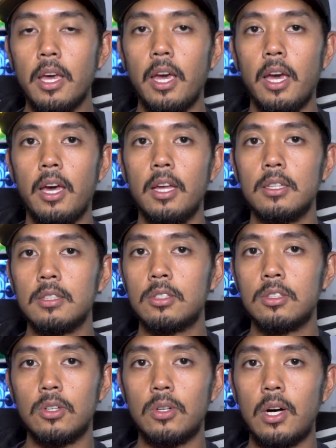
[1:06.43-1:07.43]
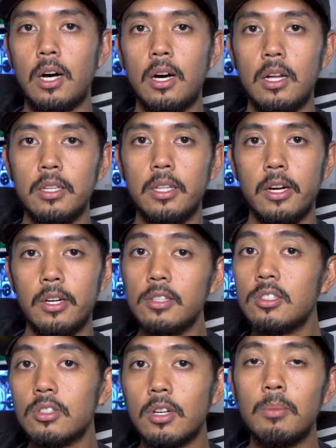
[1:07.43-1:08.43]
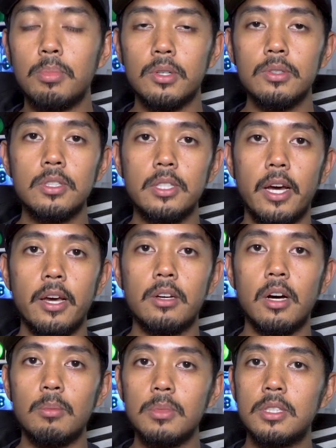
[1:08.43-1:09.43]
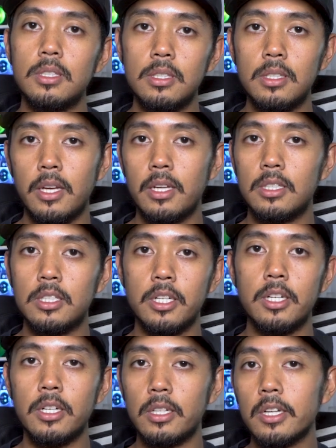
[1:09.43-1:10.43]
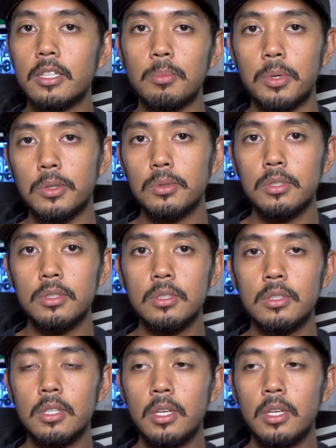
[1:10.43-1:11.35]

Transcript: And so on their Instagram posts, I commented and shared and liked the post.